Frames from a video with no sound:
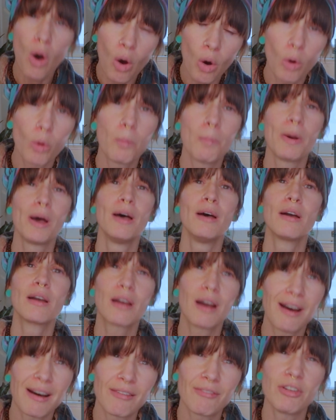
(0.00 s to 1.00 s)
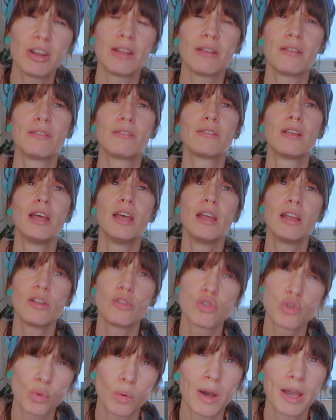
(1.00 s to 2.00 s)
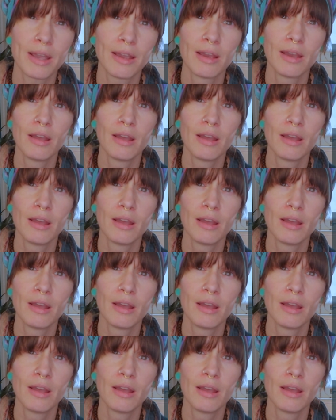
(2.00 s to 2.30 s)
hope, confidence, and joy.